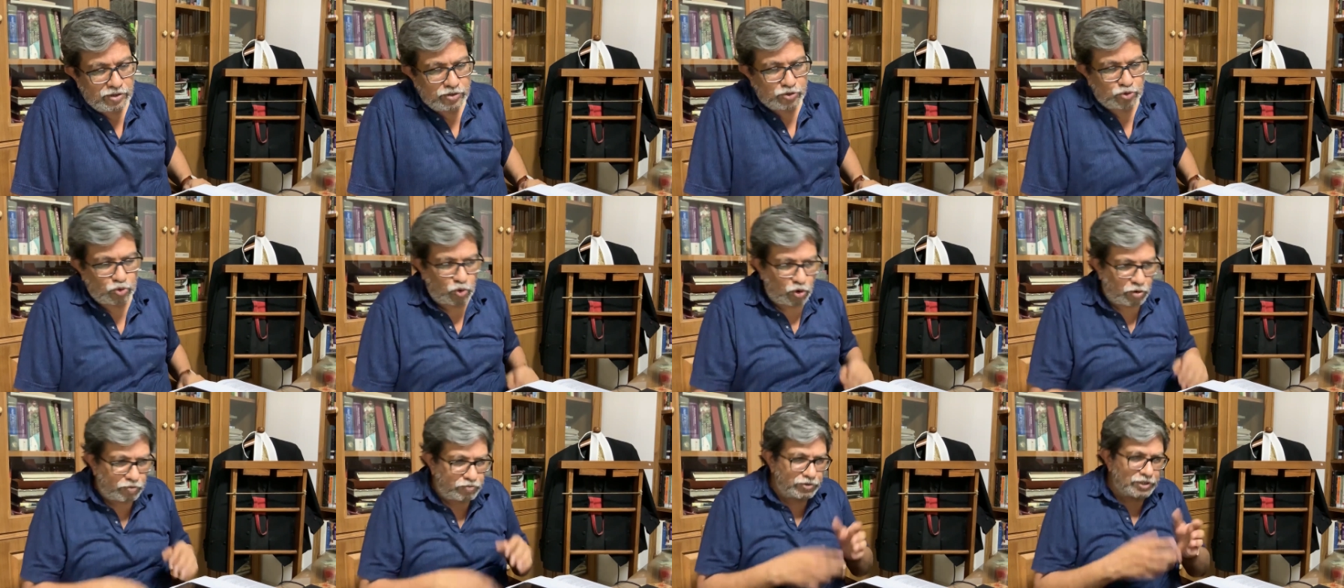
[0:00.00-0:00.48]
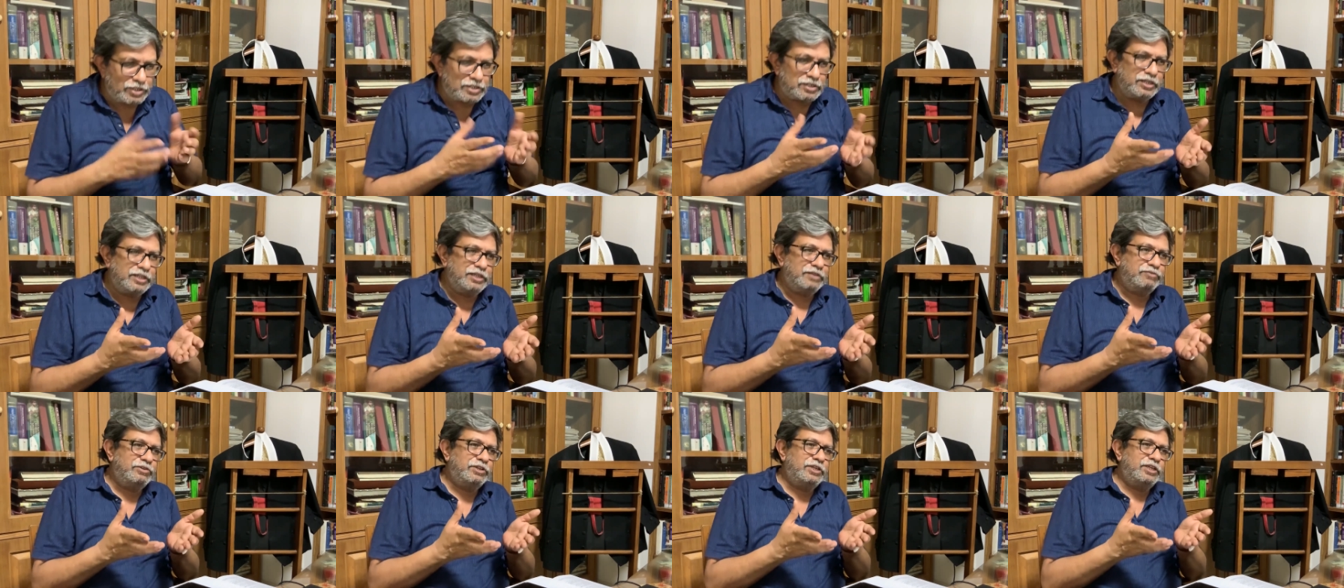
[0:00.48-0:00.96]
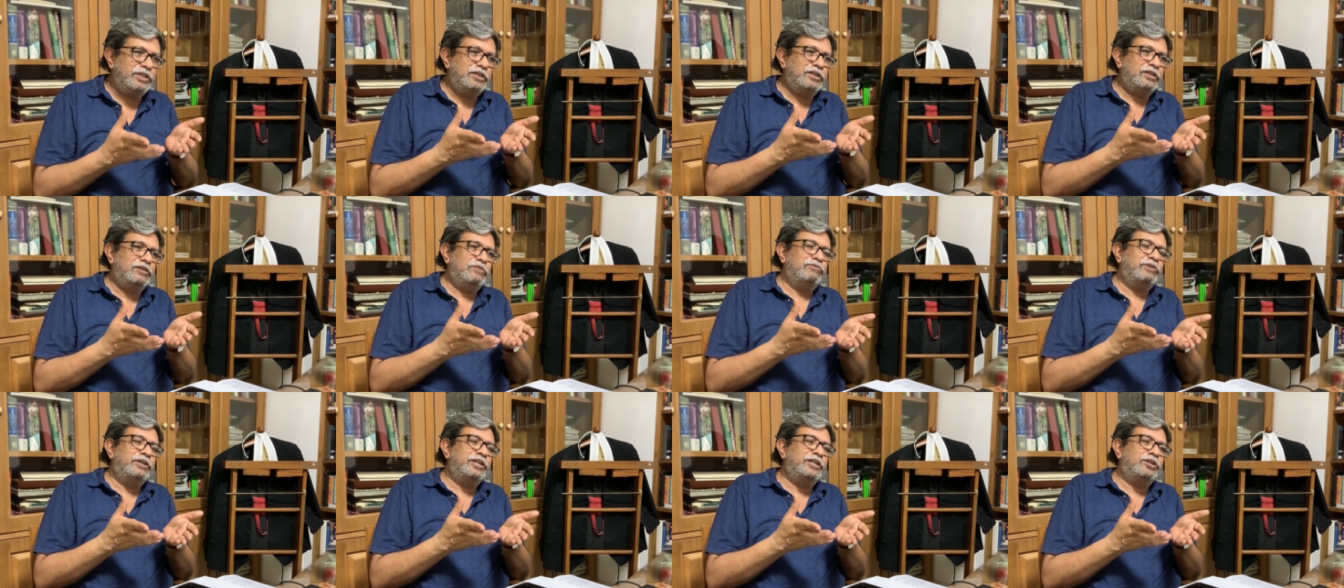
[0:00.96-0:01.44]
So obviously,
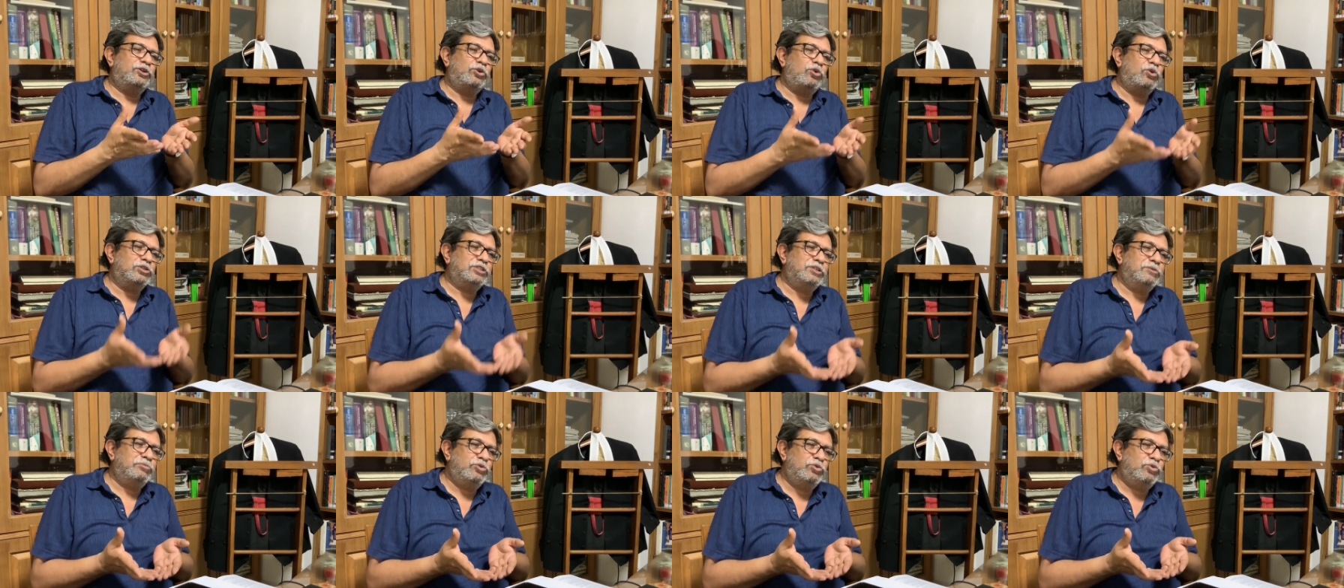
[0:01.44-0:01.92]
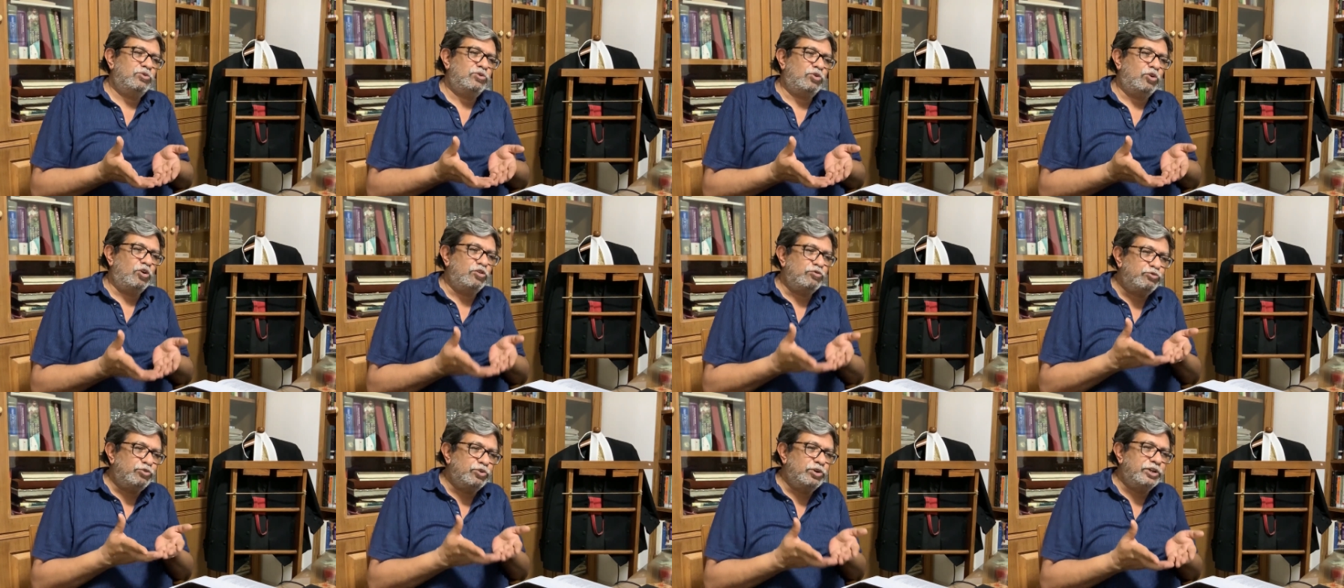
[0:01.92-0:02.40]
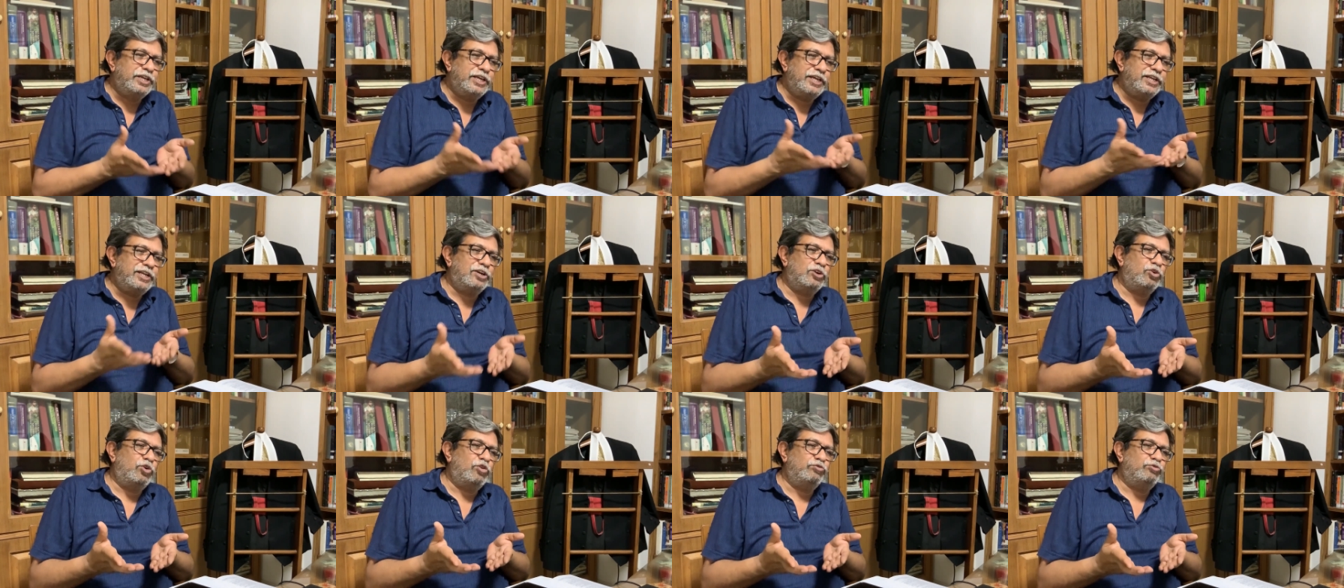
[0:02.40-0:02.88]
we when it talks about wrongful
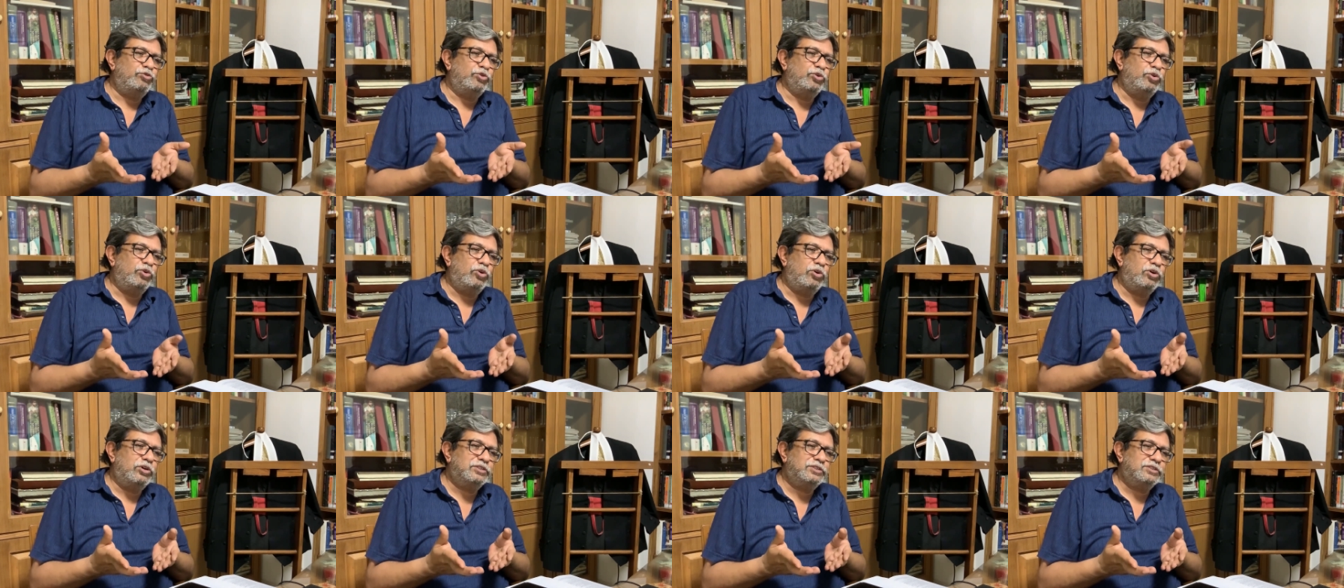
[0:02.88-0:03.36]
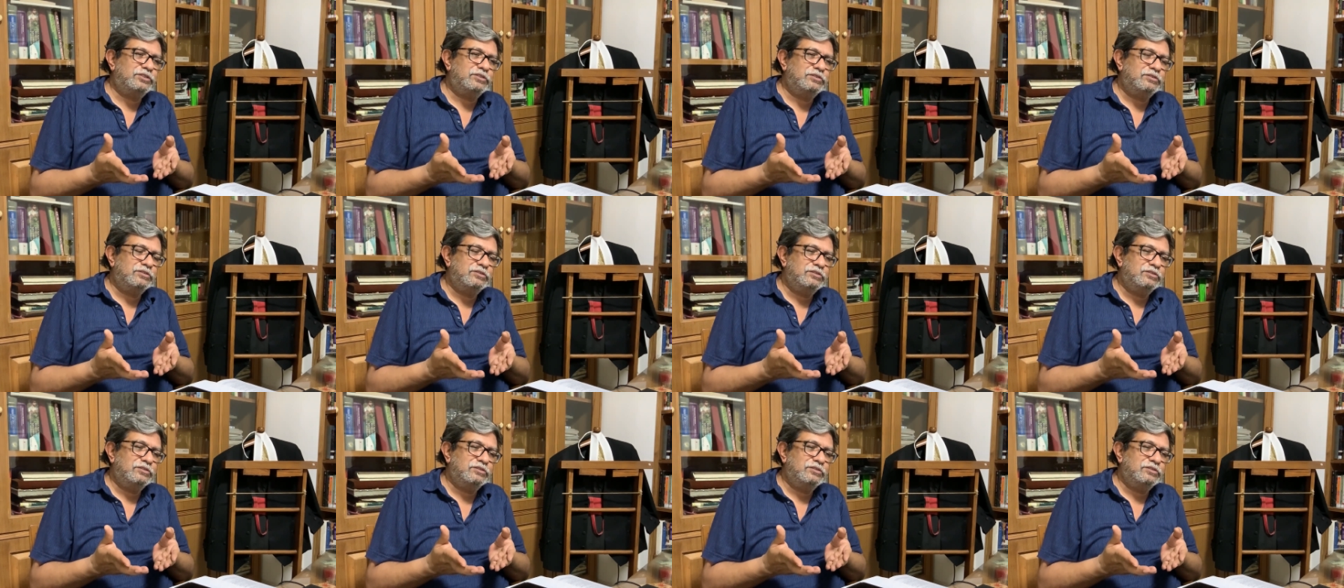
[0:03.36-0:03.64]
gain and wrongful loss,